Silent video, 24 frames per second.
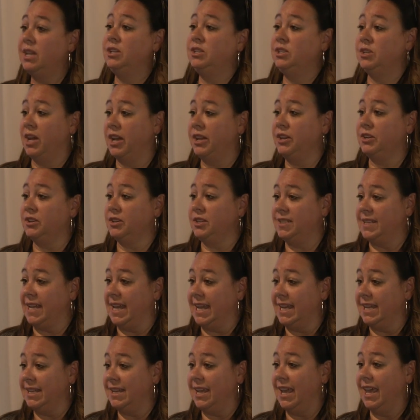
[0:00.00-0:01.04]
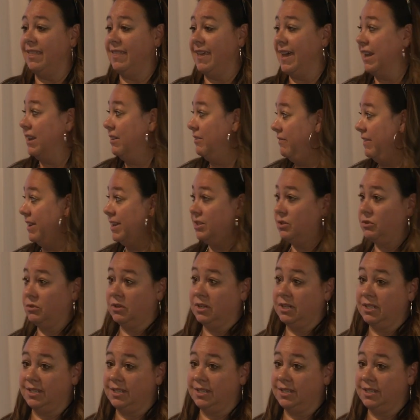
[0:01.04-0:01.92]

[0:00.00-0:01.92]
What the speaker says: to understand that event or a